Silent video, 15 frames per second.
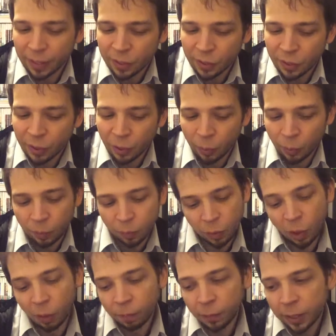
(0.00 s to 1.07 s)
So
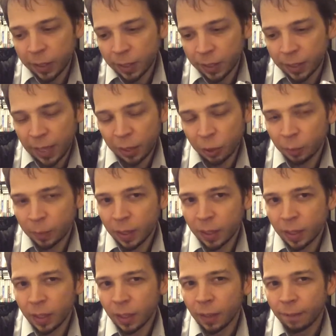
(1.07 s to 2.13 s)
hopefully that'll
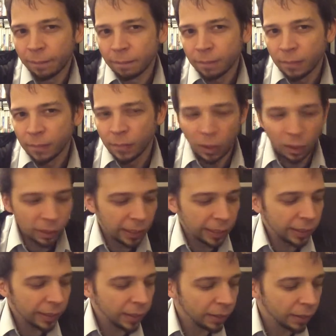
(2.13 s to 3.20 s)
be all I
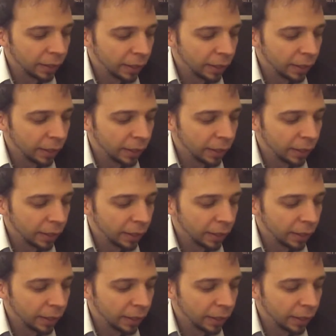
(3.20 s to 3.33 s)
need.